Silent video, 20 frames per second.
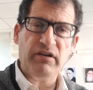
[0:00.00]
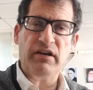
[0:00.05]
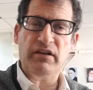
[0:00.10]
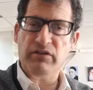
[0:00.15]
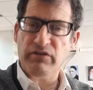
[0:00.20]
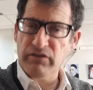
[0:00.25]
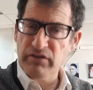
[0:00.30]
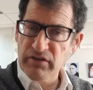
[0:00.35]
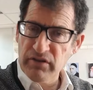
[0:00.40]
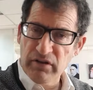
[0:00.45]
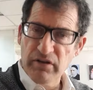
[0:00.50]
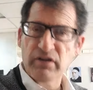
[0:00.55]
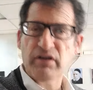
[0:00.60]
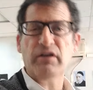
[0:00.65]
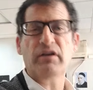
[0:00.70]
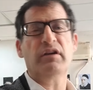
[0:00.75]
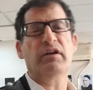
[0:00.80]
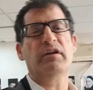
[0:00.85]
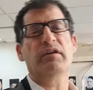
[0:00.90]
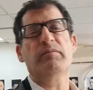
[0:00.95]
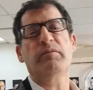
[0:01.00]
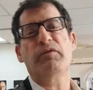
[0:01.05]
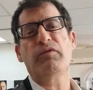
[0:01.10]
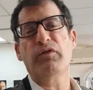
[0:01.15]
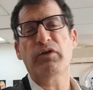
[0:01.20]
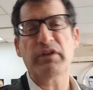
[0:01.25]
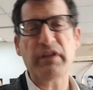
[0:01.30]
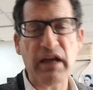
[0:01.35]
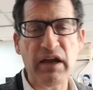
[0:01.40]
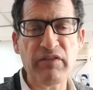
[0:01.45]
I learned
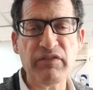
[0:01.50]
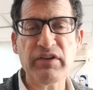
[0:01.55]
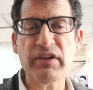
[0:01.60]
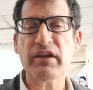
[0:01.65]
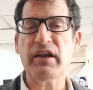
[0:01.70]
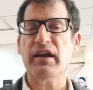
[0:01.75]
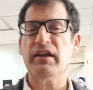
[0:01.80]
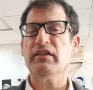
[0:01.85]
before davening.